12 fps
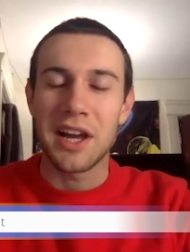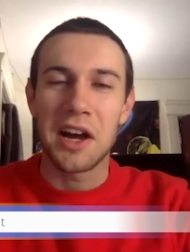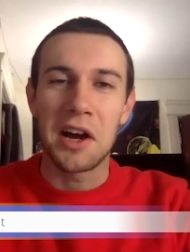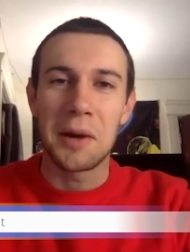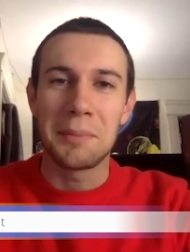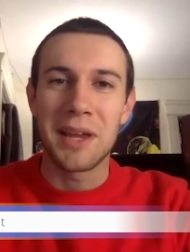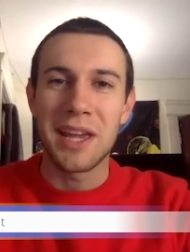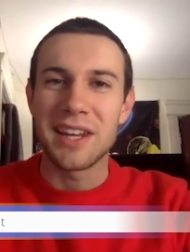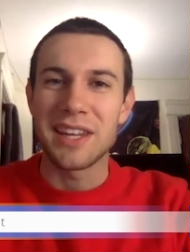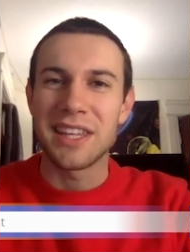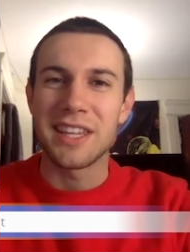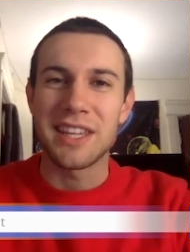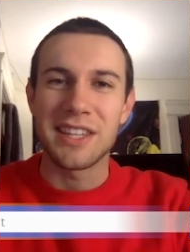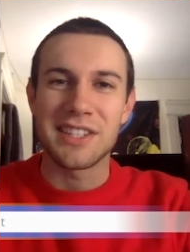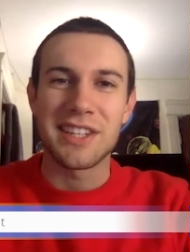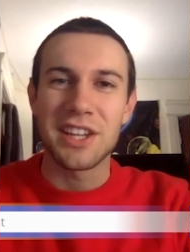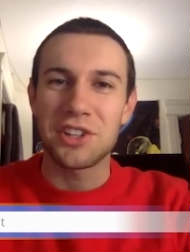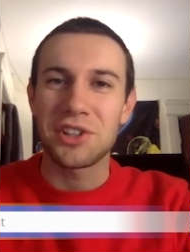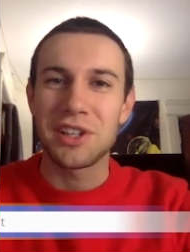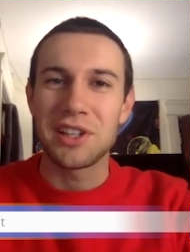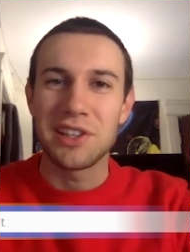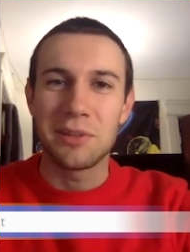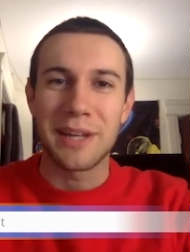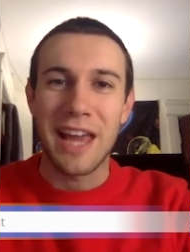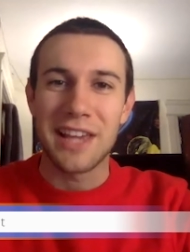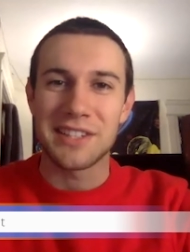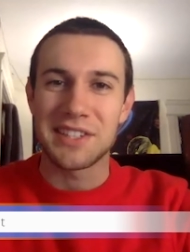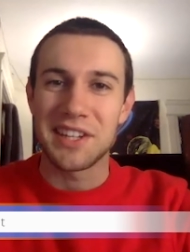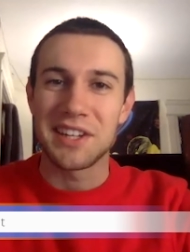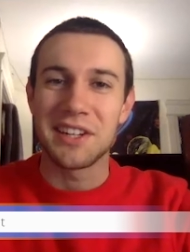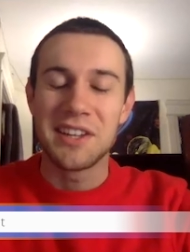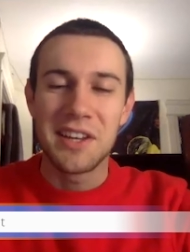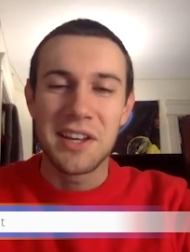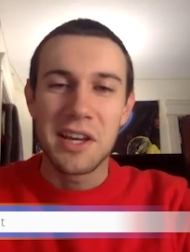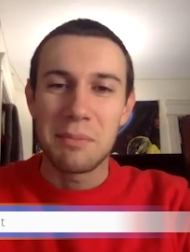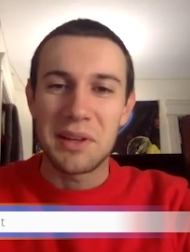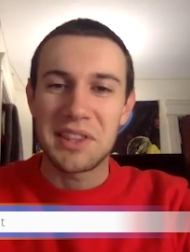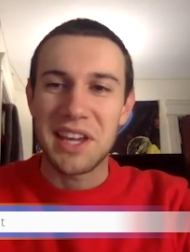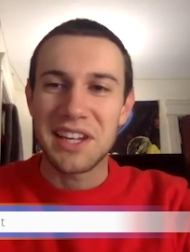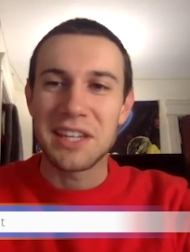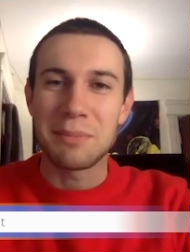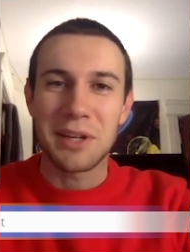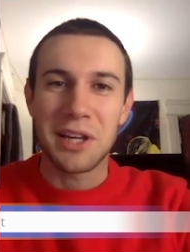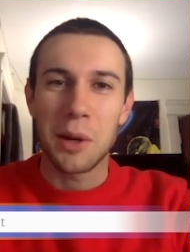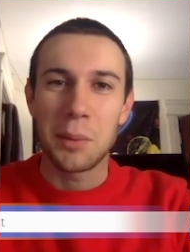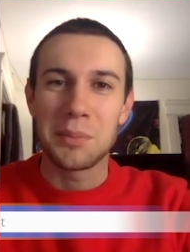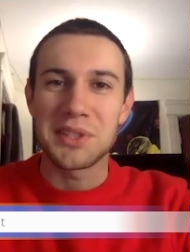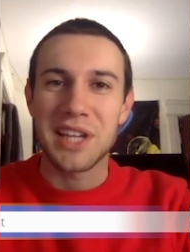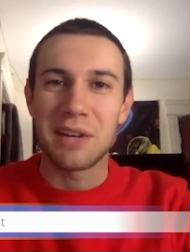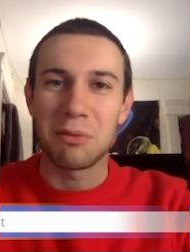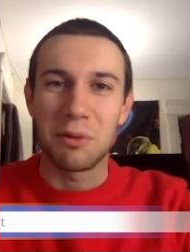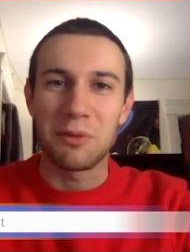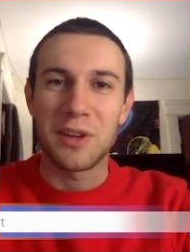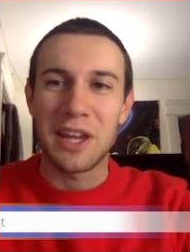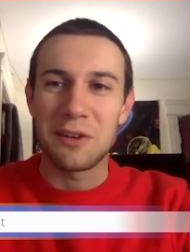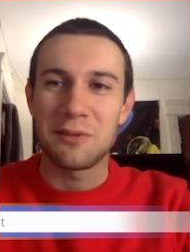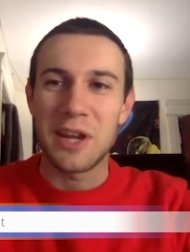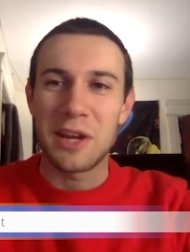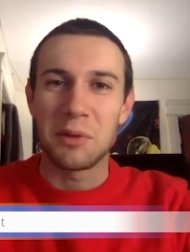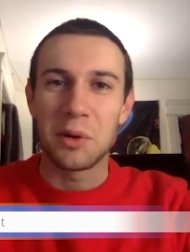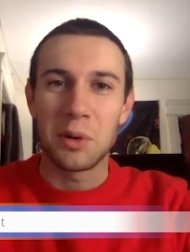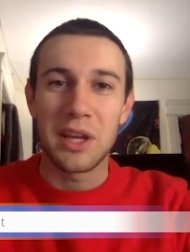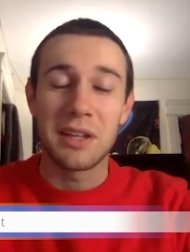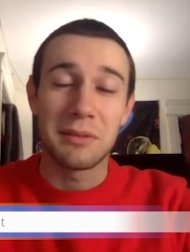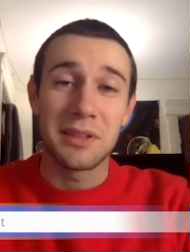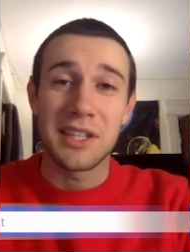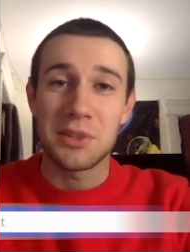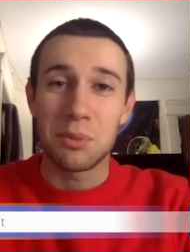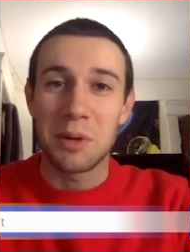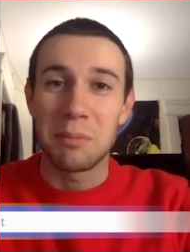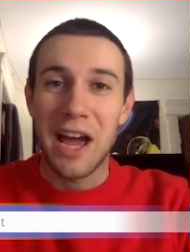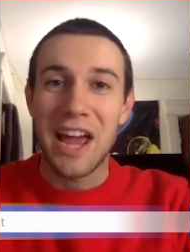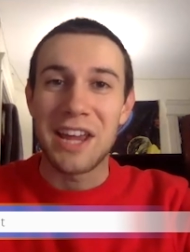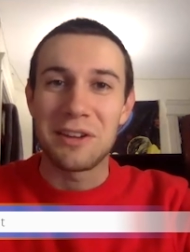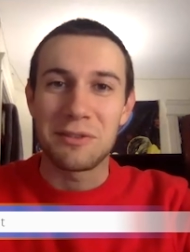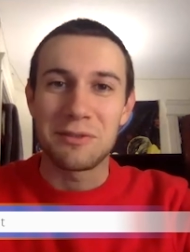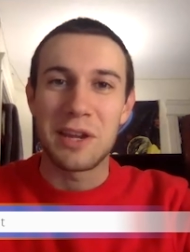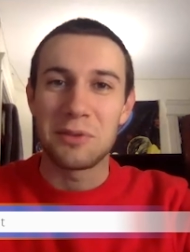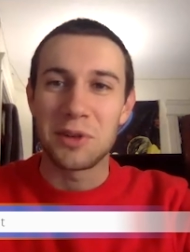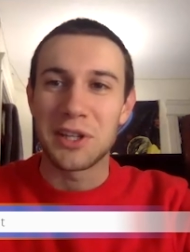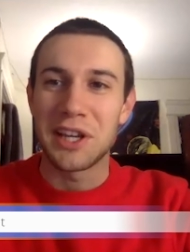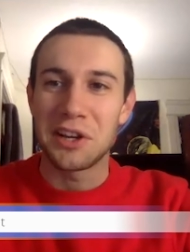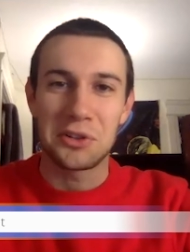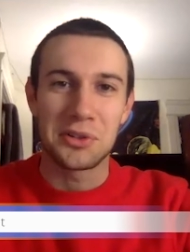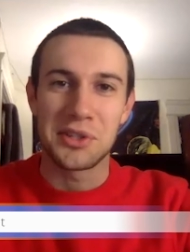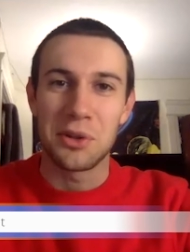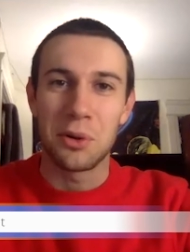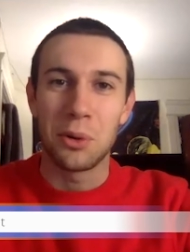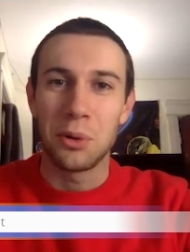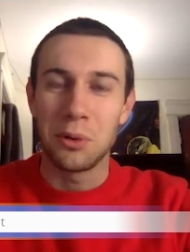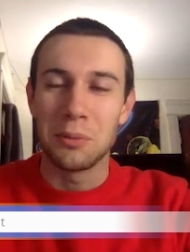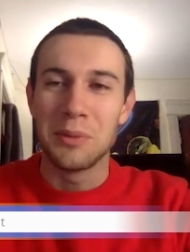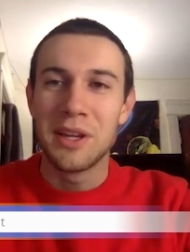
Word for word: Um, and he, he's initially a little bit hesitant, but then he becomes kind of a fan favorite, at least one of my favorite characters in the whole